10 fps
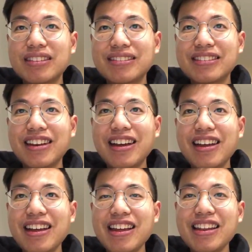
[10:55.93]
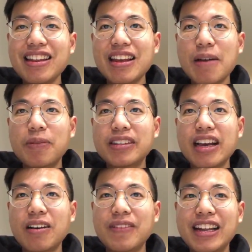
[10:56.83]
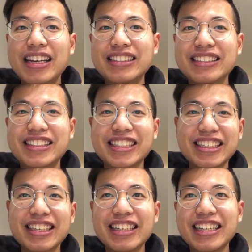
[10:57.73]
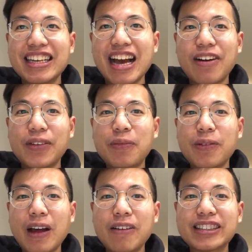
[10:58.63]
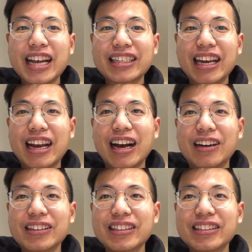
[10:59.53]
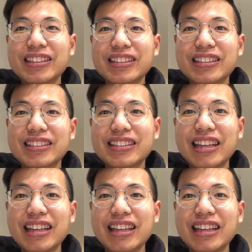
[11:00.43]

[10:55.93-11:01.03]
Done! I put that on my list. I would check that out. Thanks.